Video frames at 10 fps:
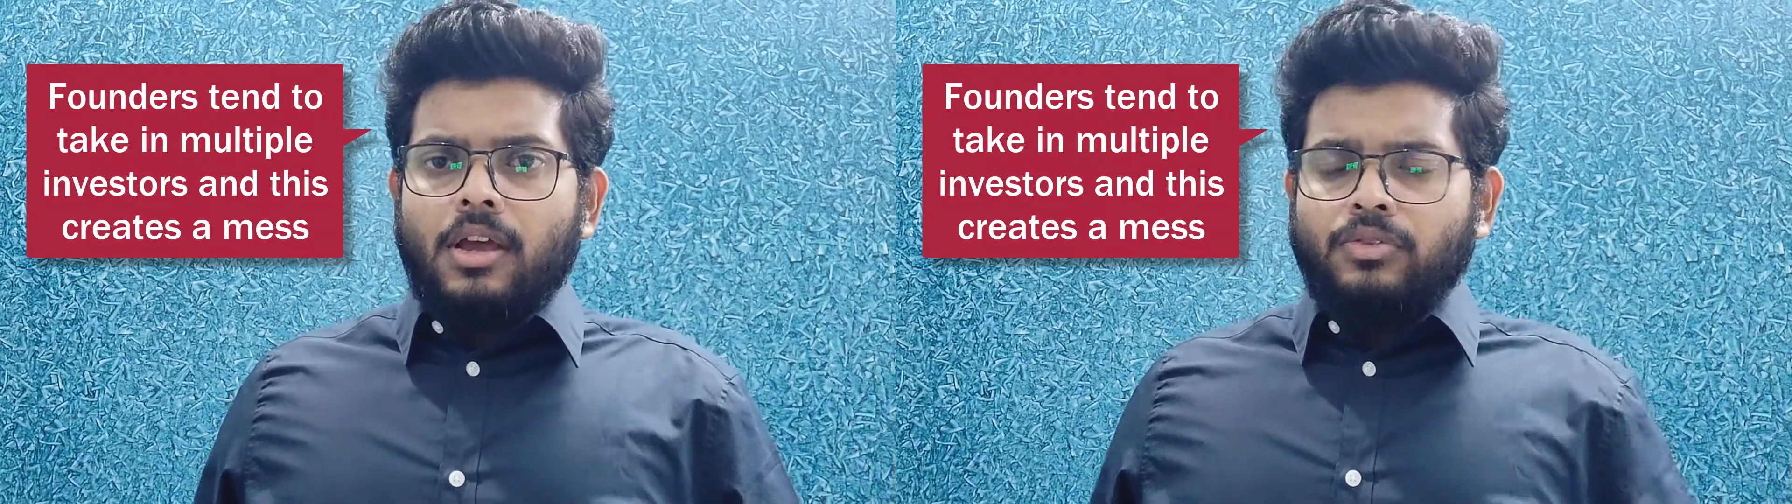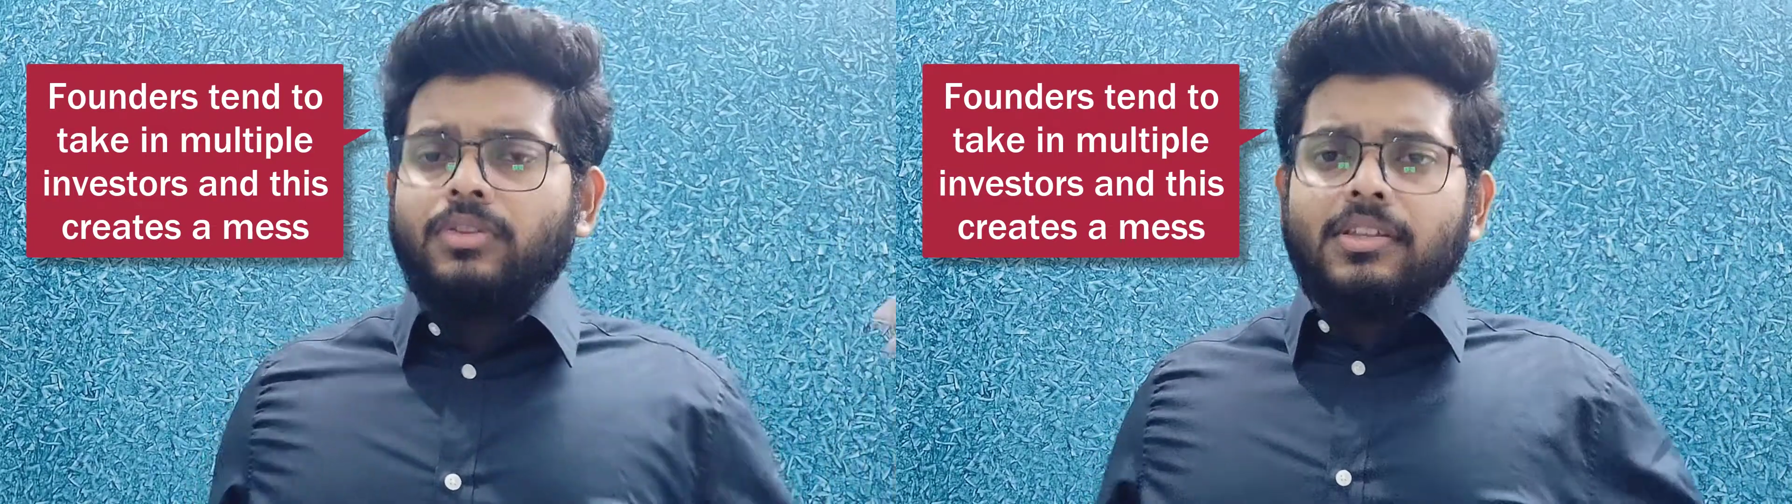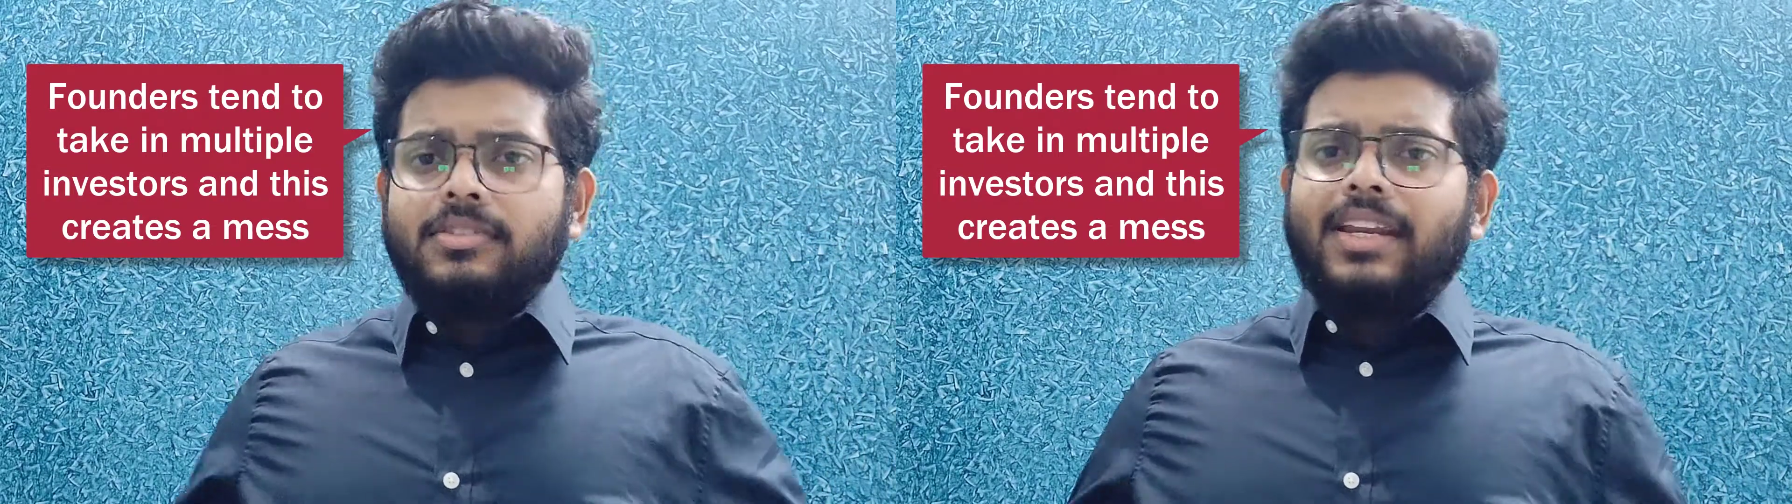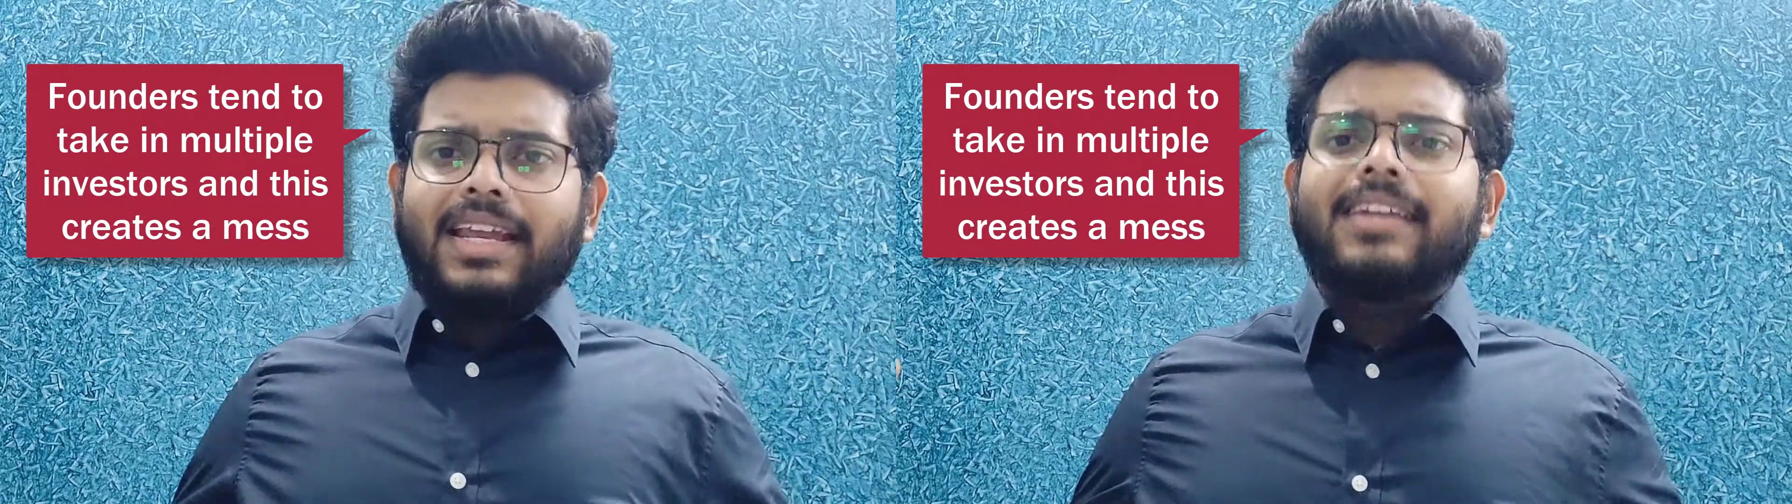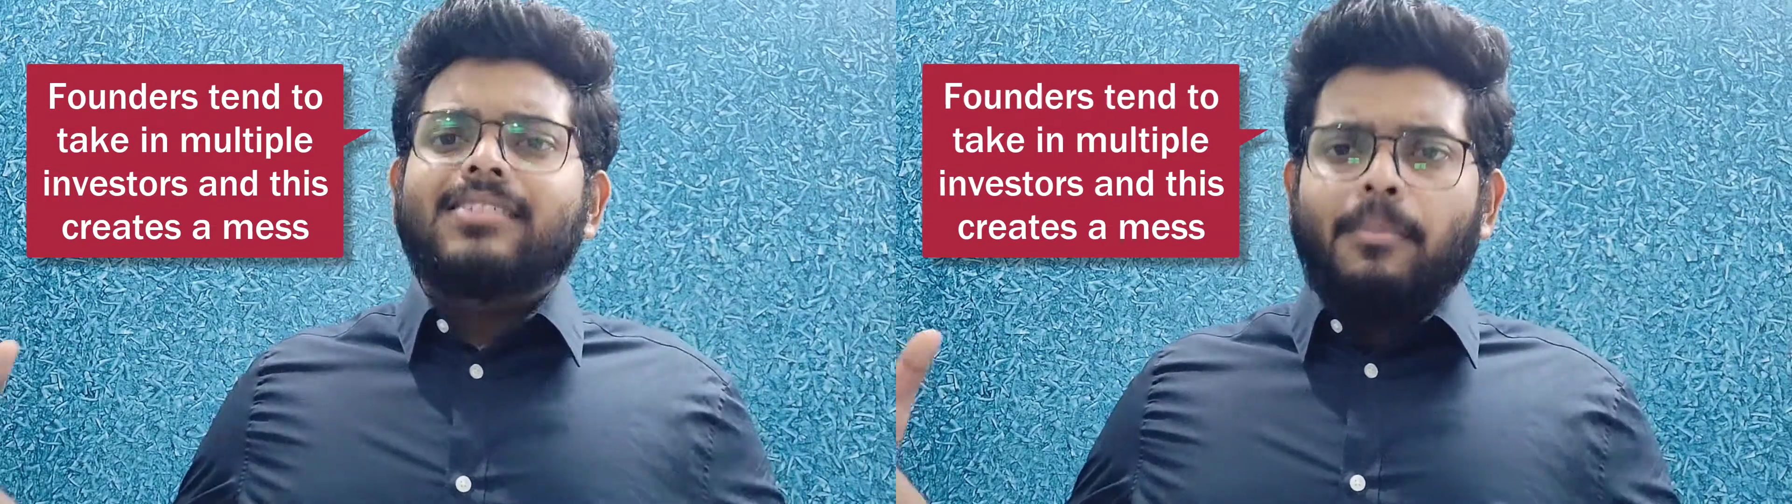So this
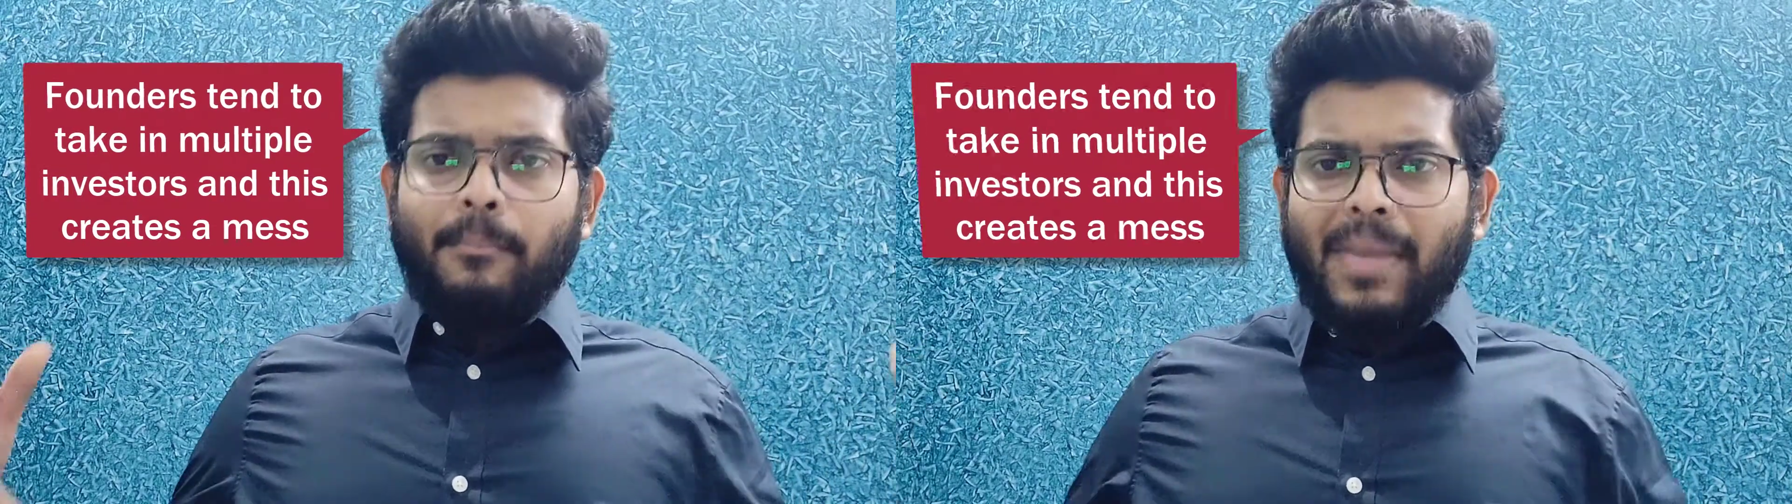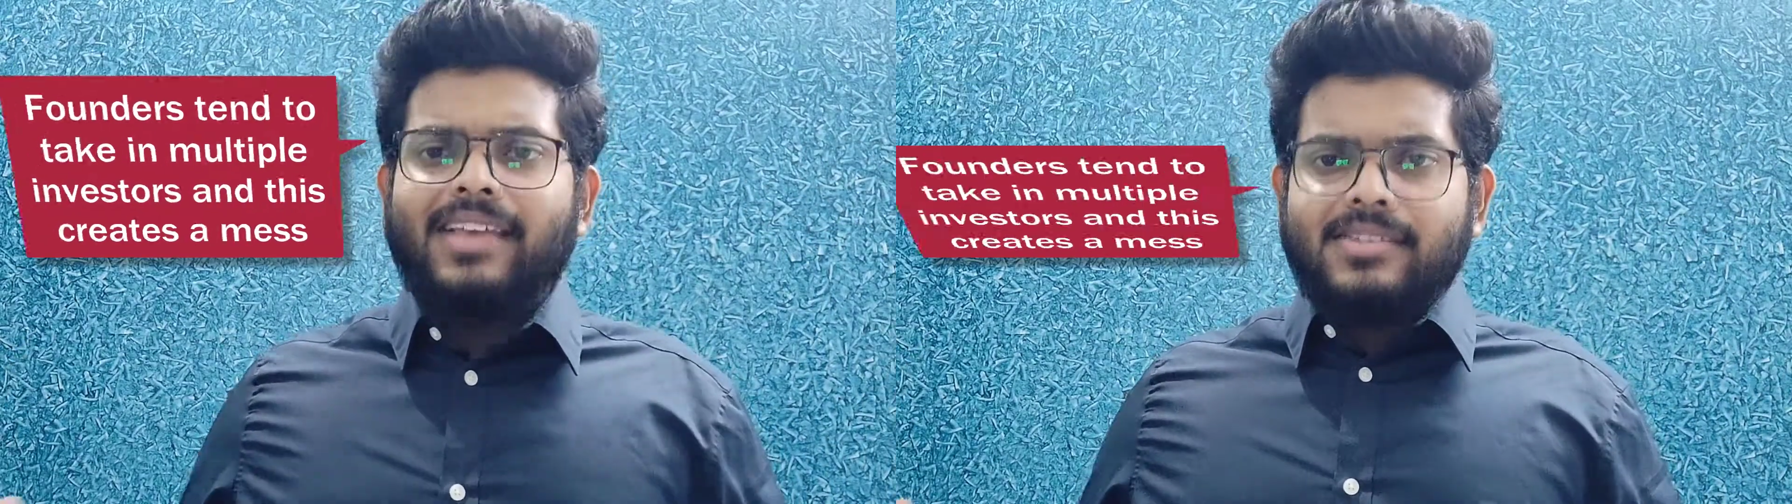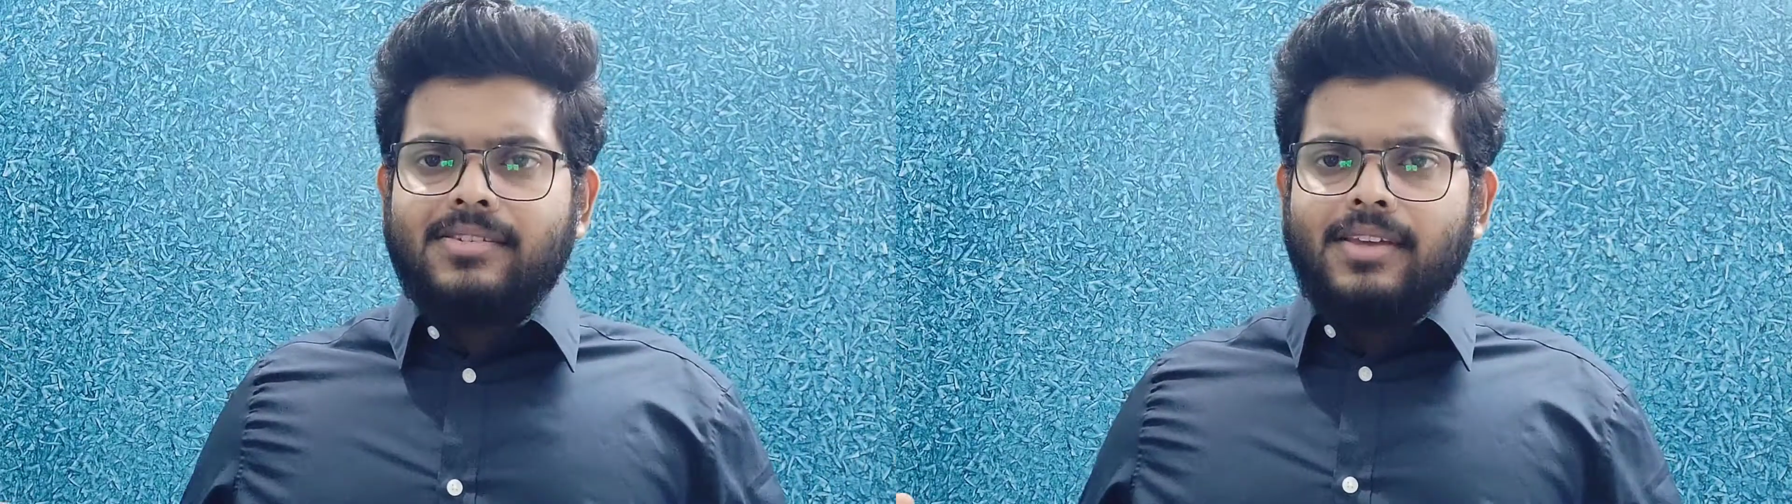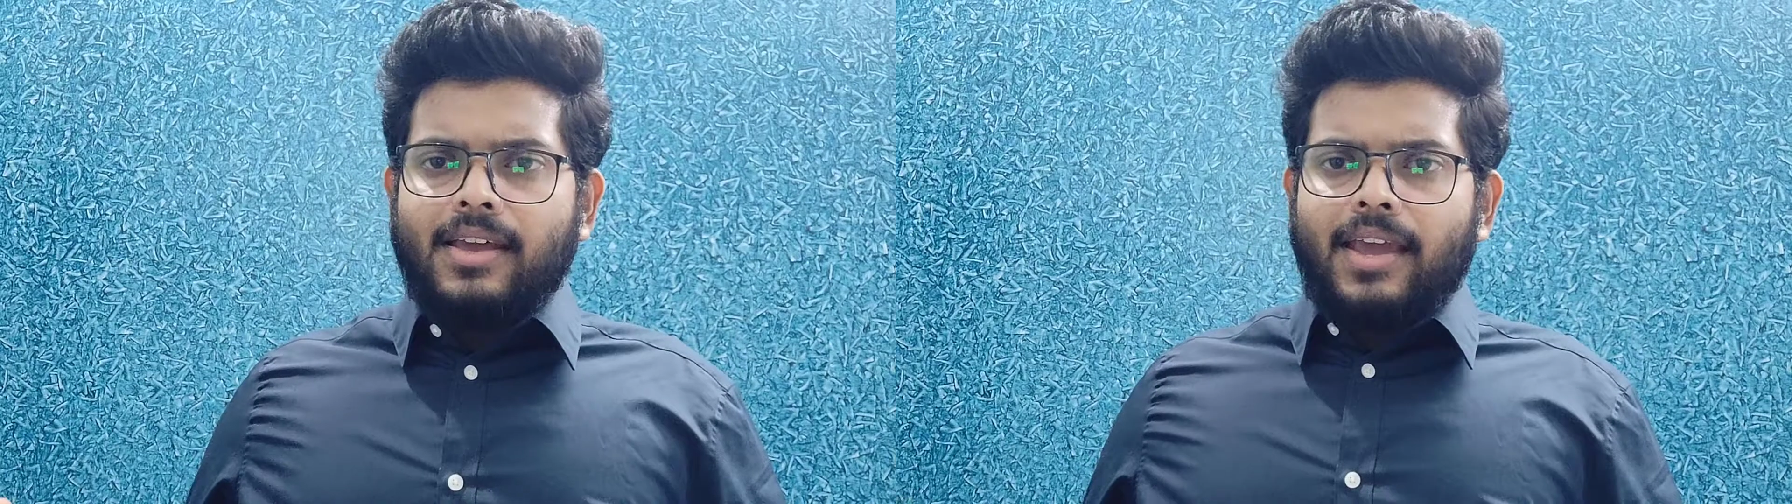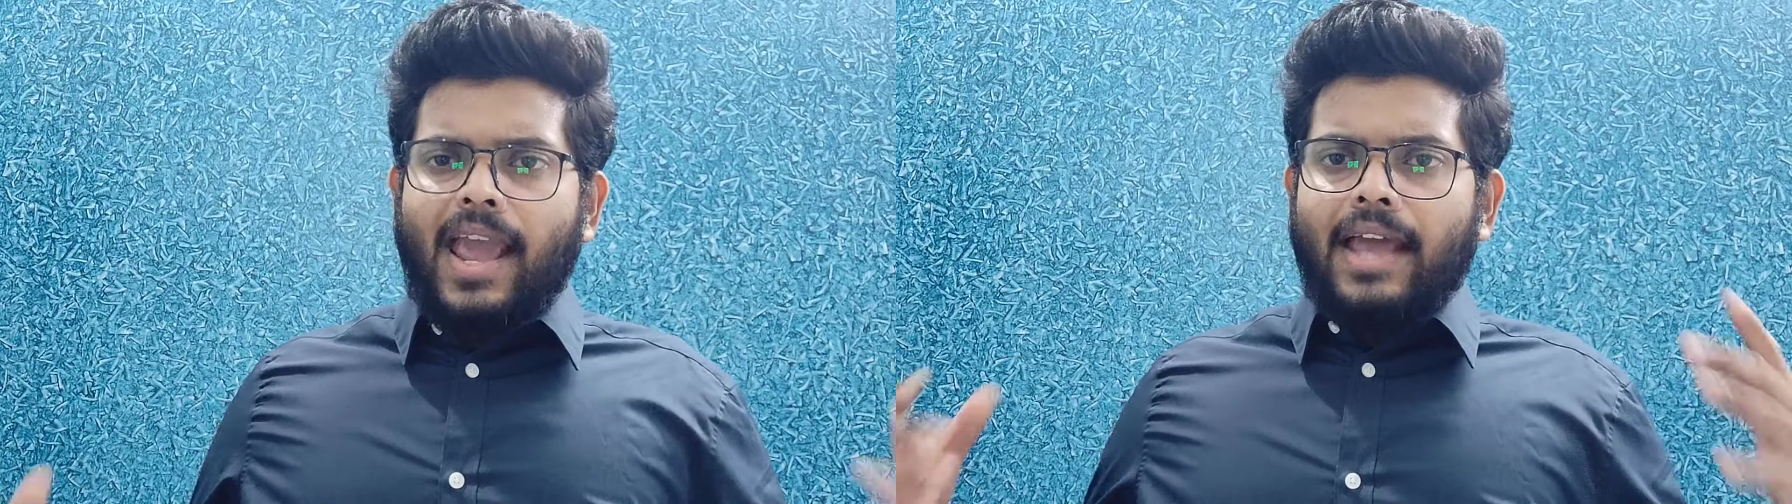creates a mess,